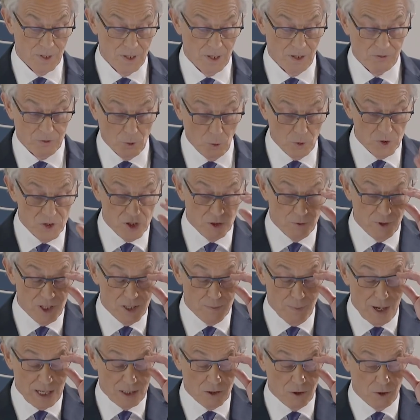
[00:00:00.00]
Of course, there
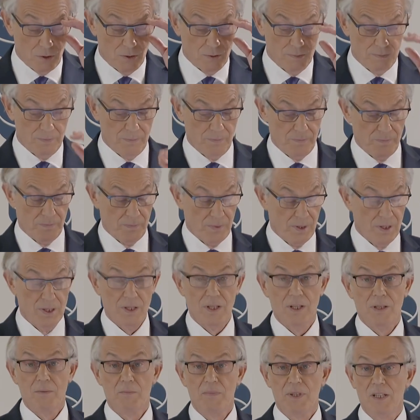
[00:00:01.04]
is Macron,
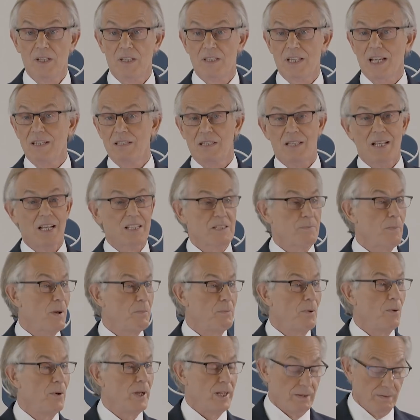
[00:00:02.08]
but in a sense, that's my
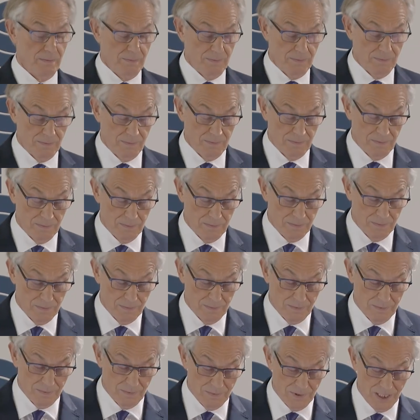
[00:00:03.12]
point.
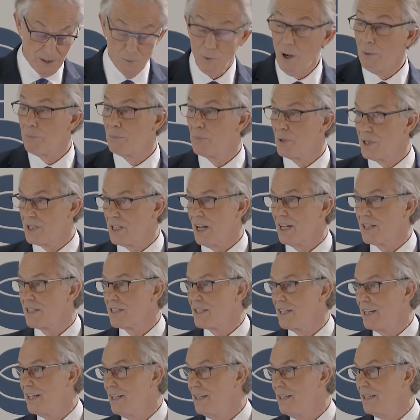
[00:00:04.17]
He won
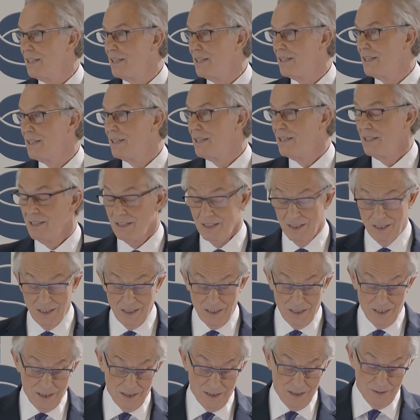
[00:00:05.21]
precisely
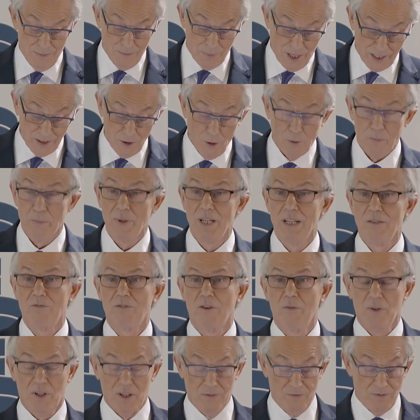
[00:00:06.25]
by not being
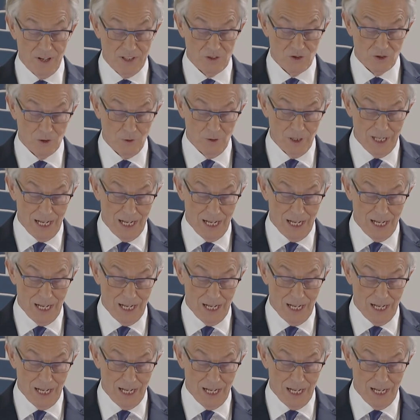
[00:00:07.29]
from the conventional